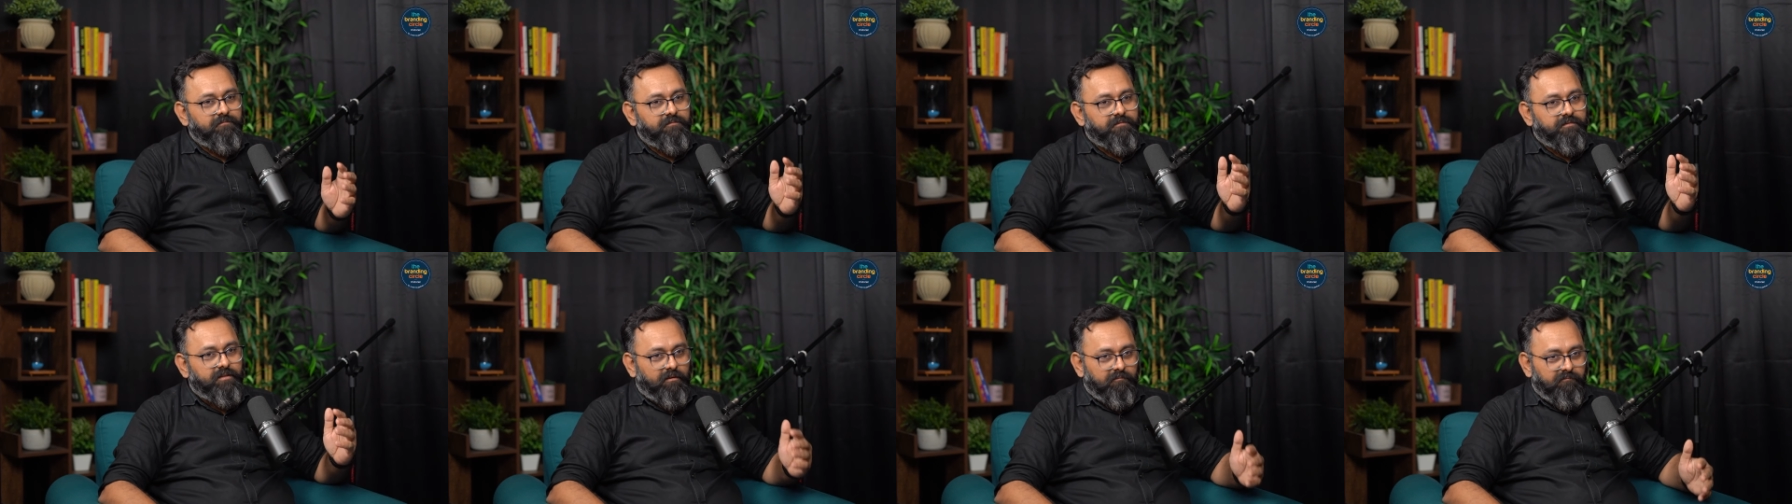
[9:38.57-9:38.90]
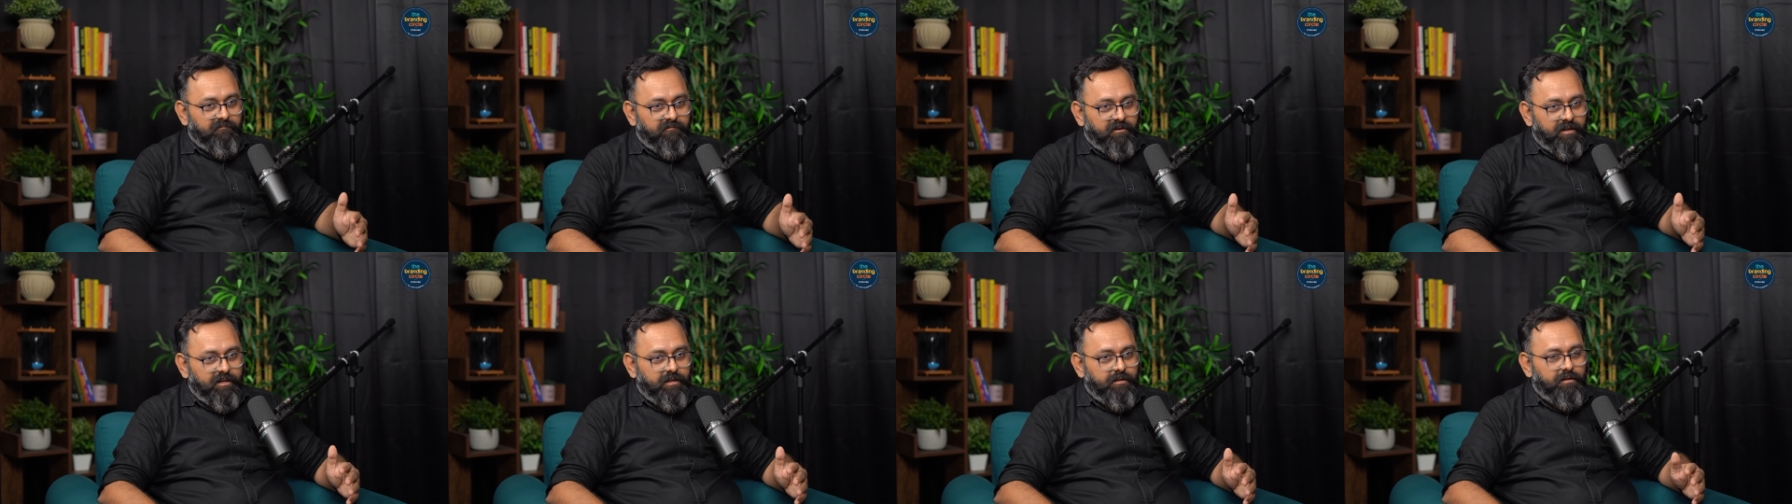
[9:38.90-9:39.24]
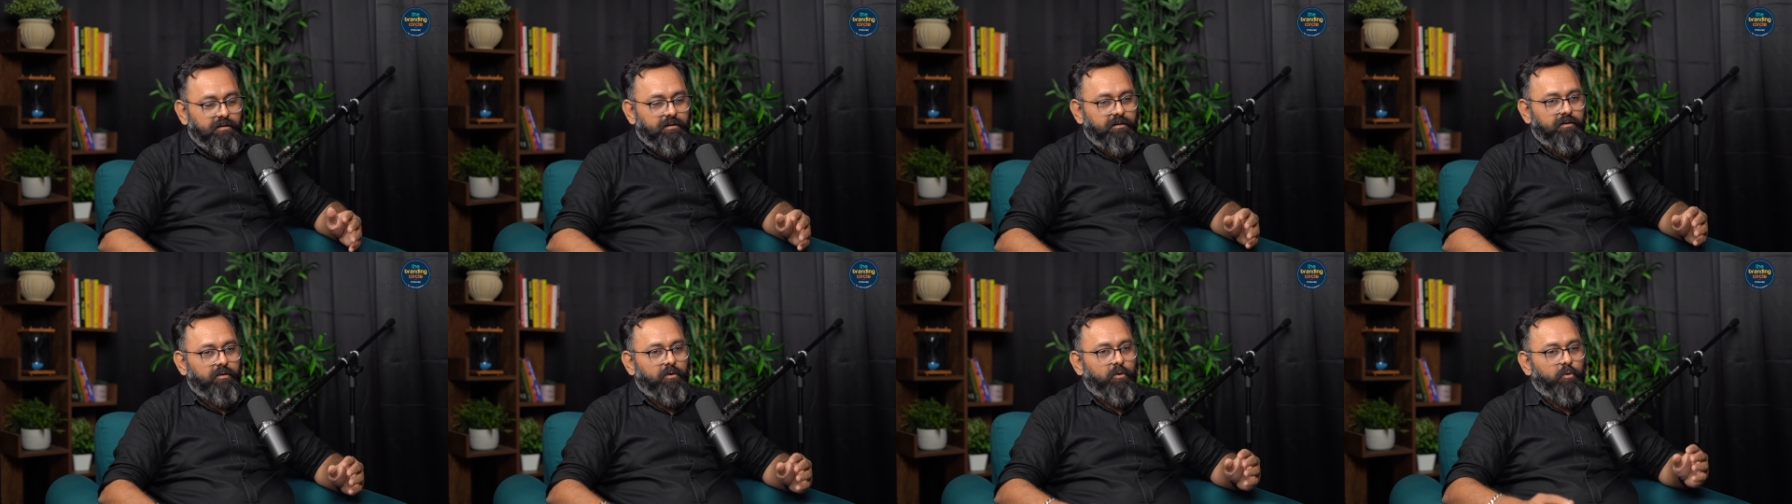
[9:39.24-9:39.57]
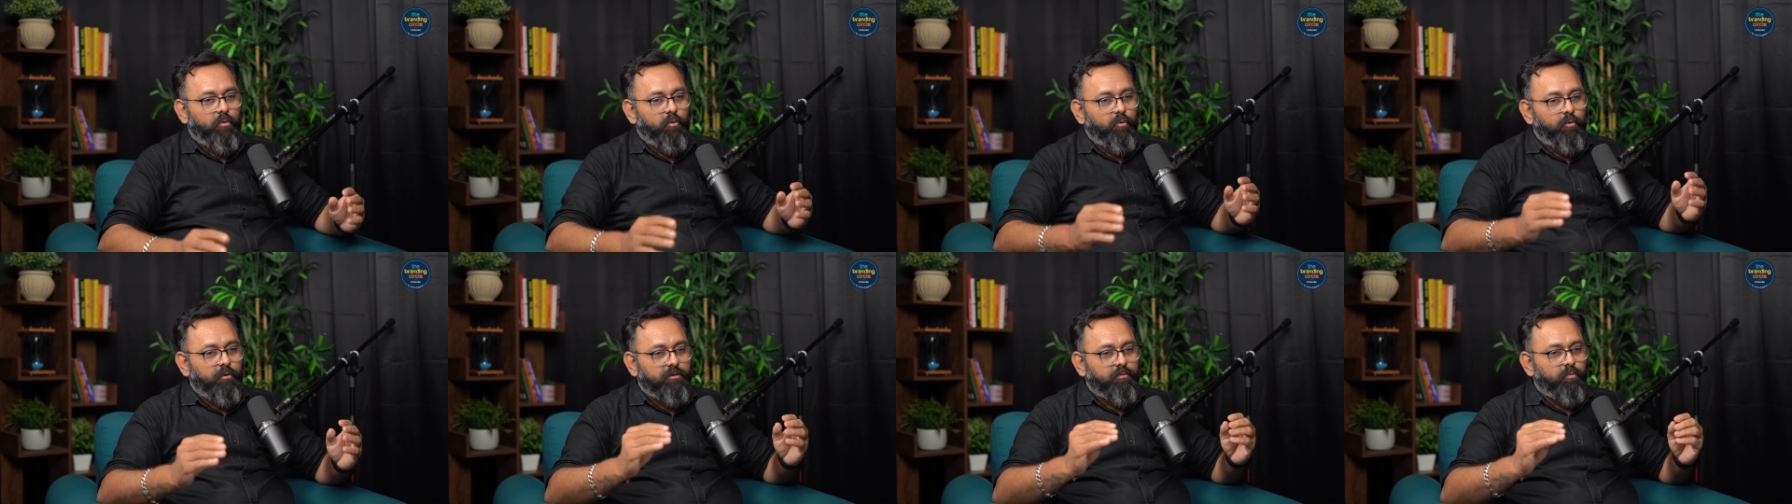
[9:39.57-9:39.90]
someone
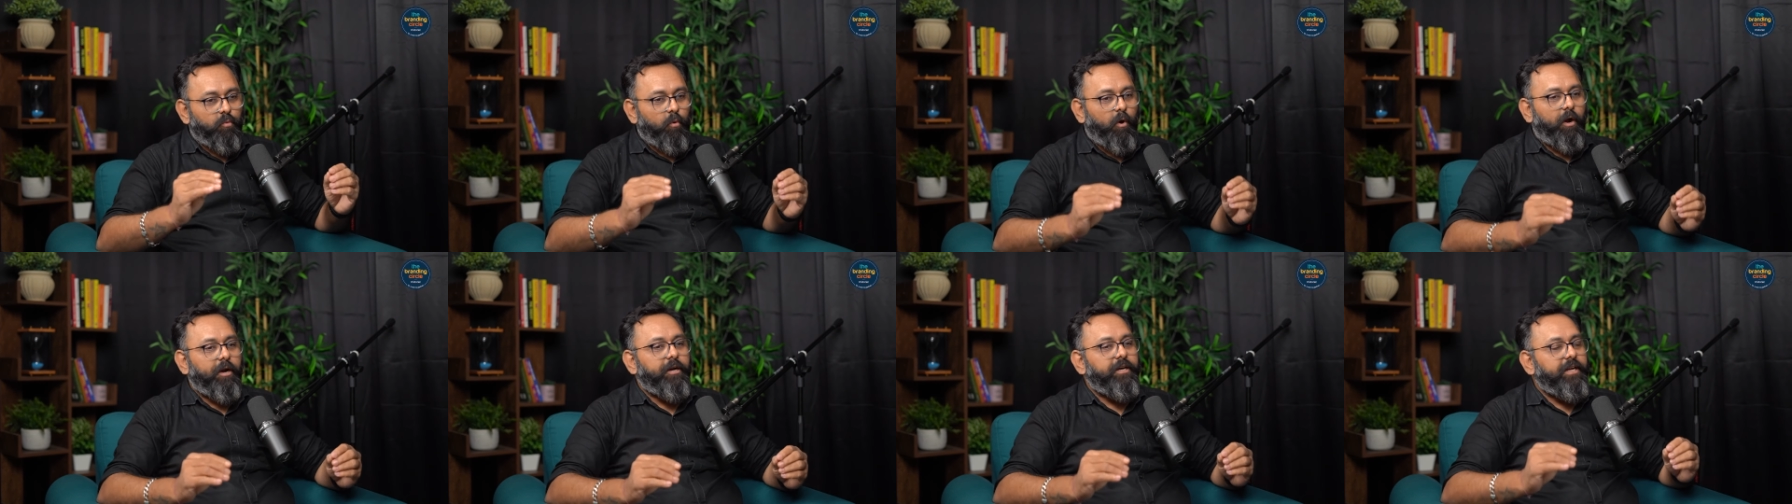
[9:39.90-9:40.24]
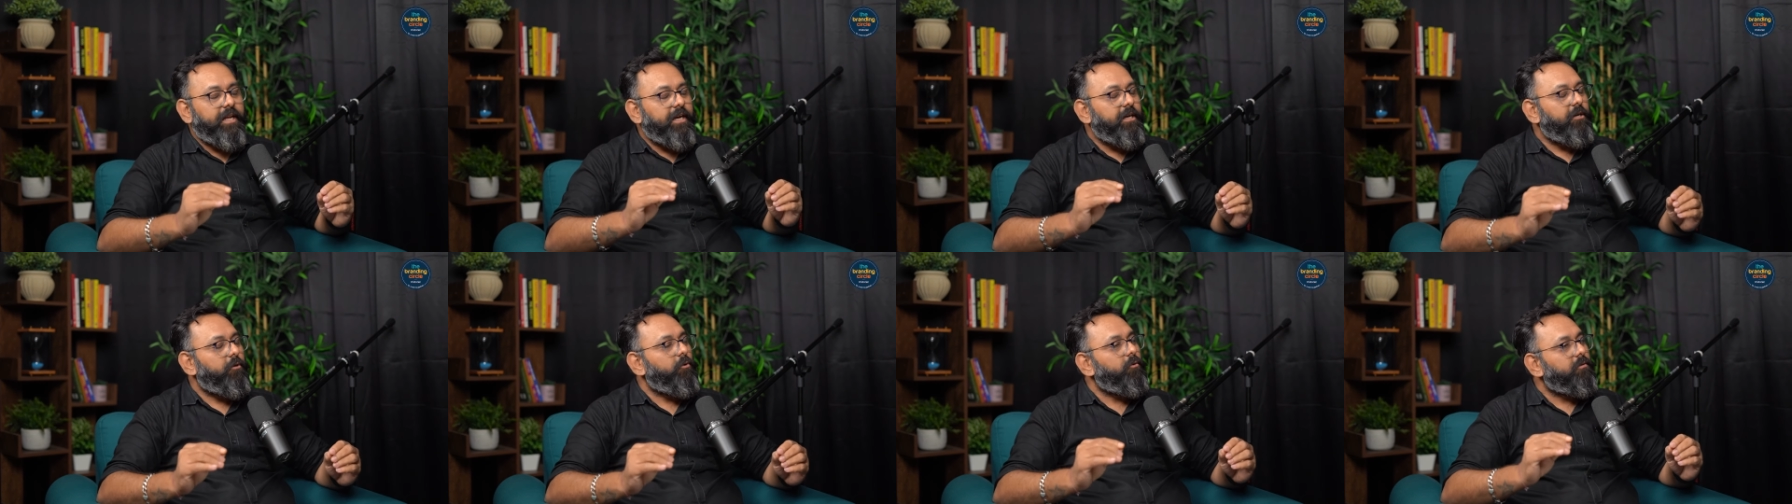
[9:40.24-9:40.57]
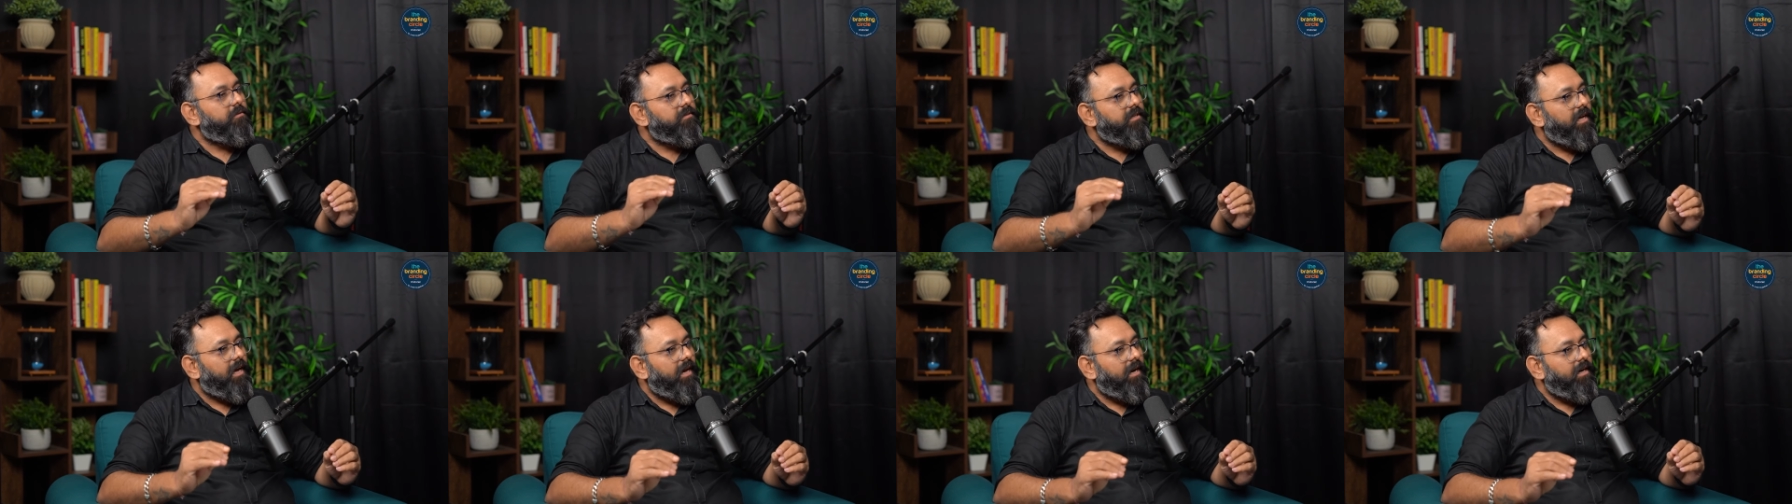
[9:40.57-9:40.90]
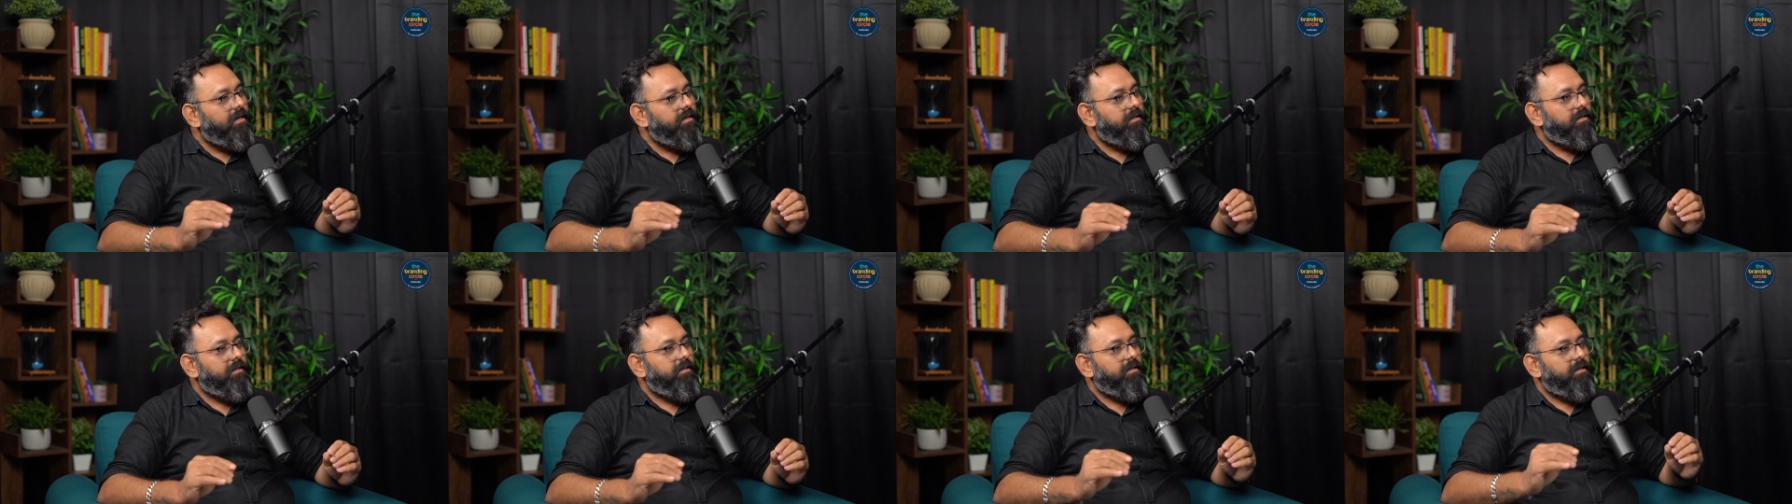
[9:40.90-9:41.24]
who is wanting to start